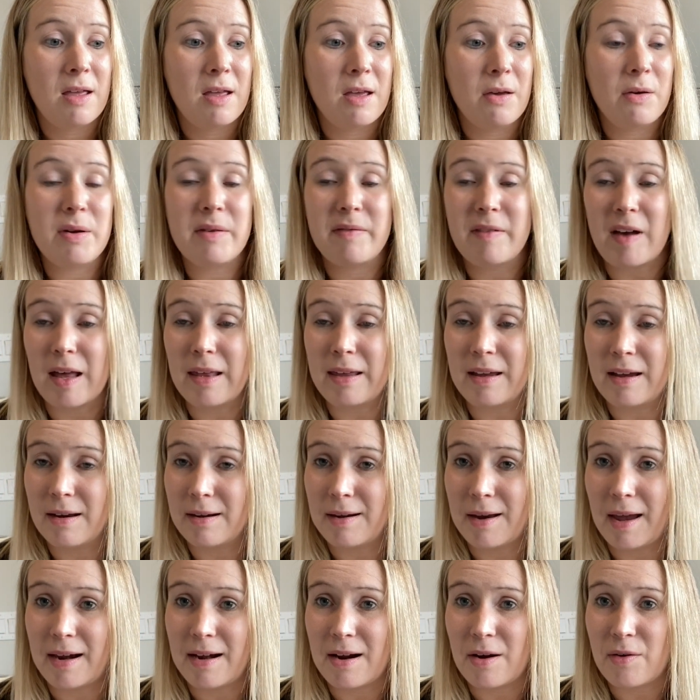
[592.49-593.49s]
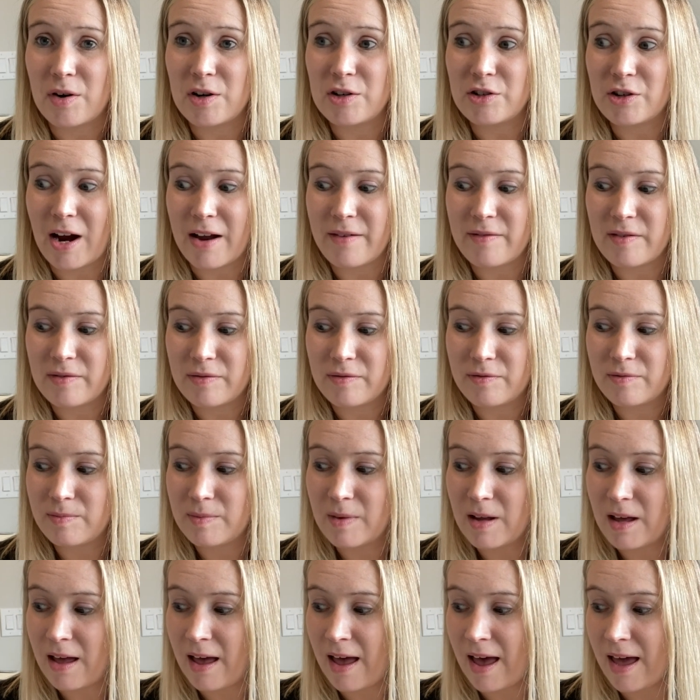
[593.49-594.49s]
We've got like a 9-hour drive
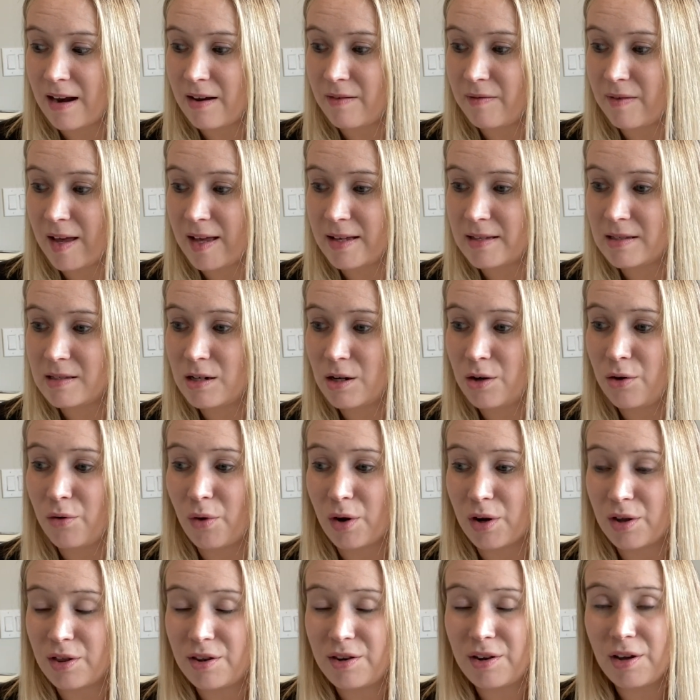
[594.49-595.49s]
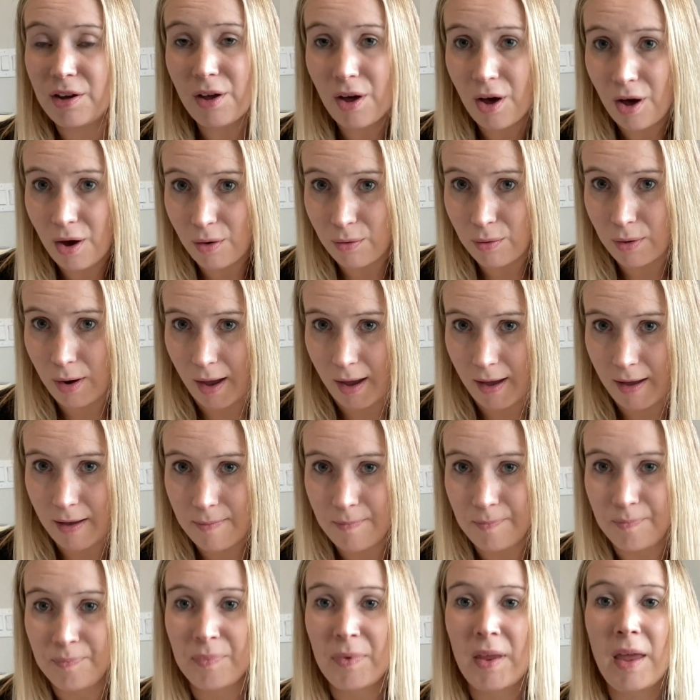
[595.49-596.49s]
ahead of us to North Dakota.
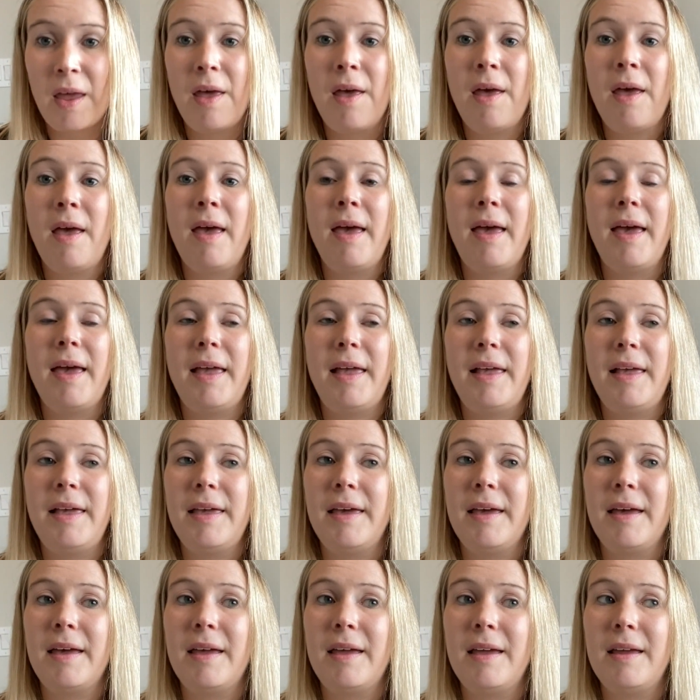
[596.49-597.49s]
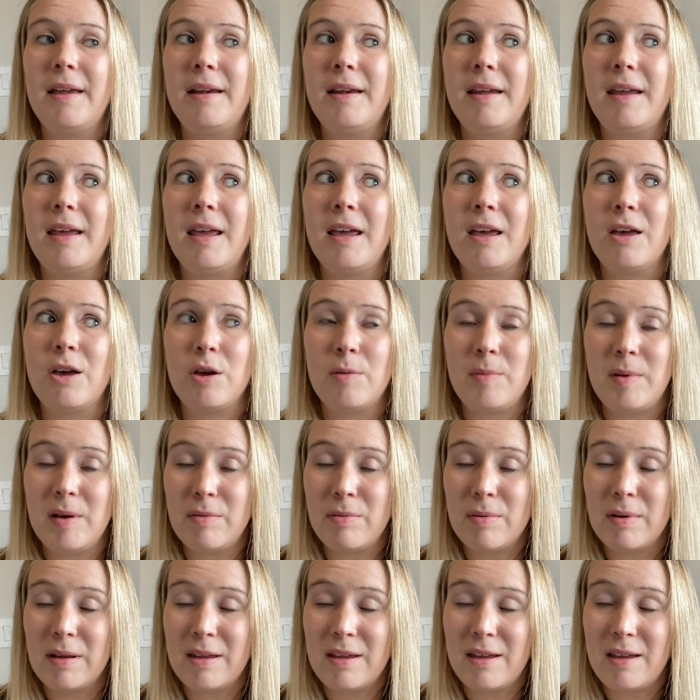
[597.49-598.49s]
and it could be
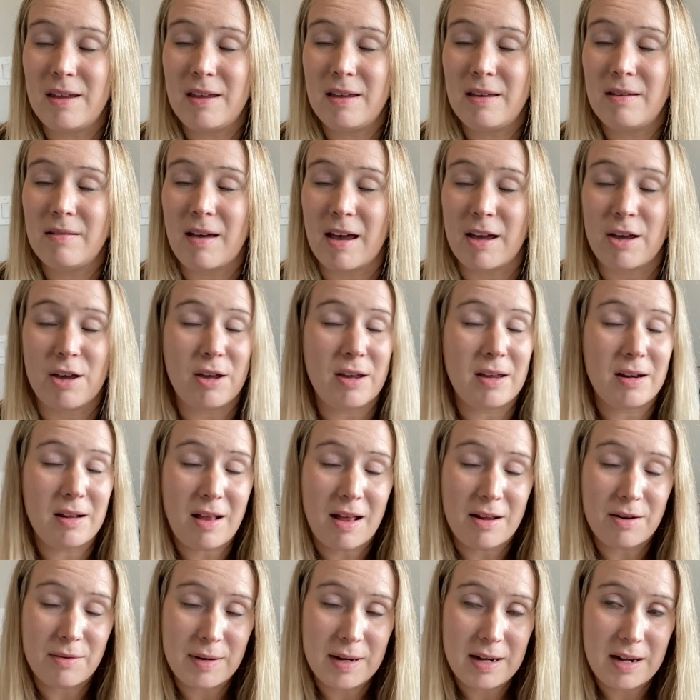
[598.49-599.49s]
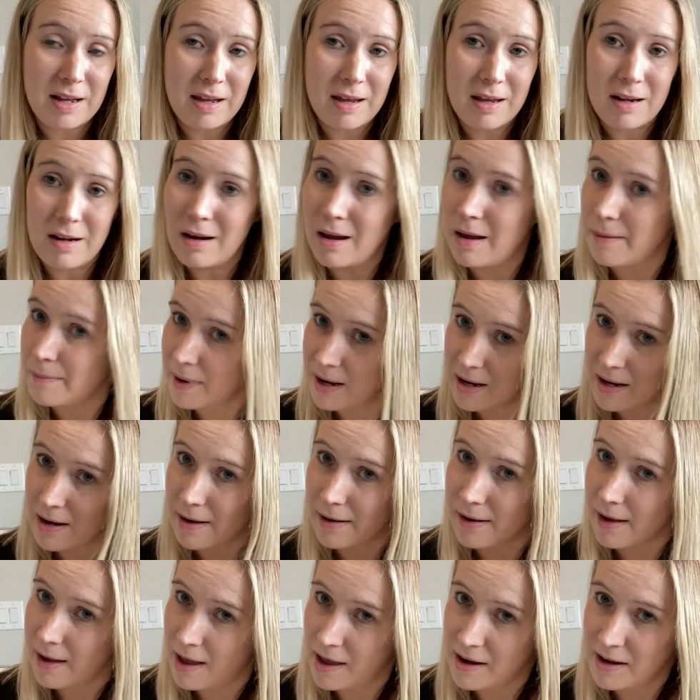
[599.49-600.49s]
really, I could get a lot of reading in. I might not
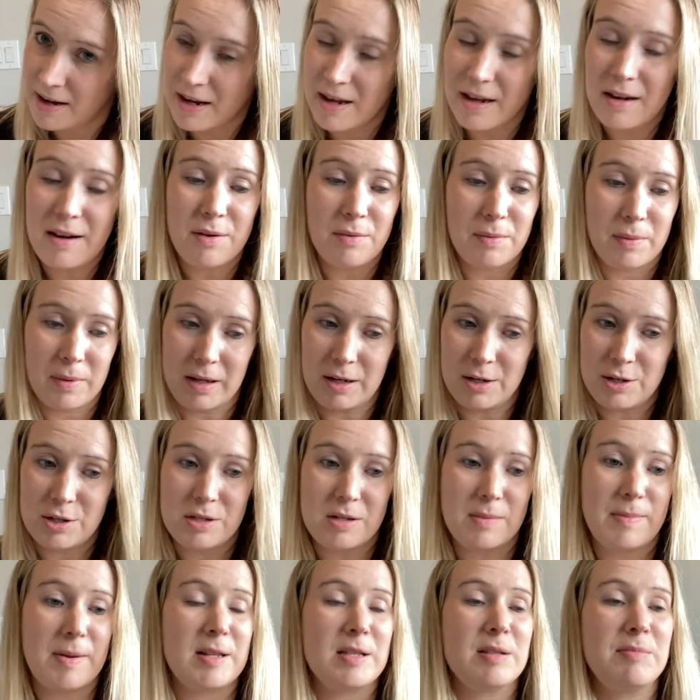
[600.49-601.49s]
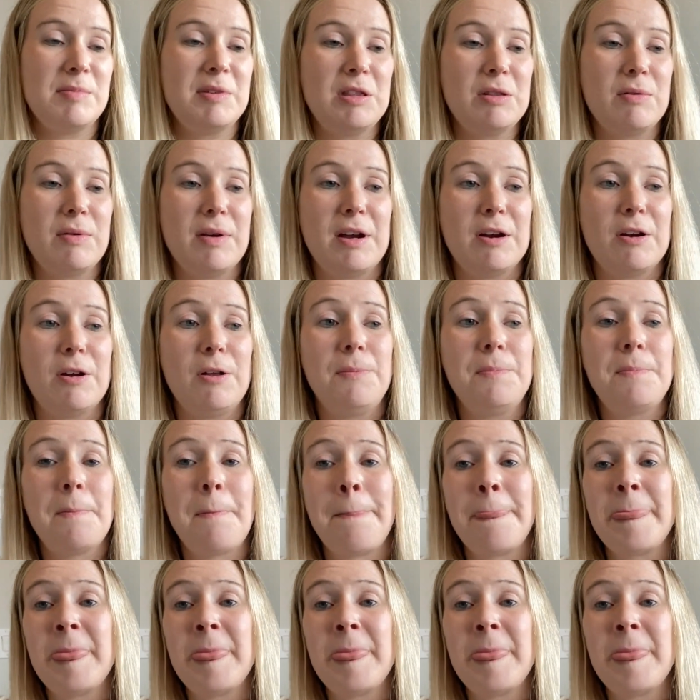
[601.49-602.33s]
get any in. It really just depends on my 3-year-old.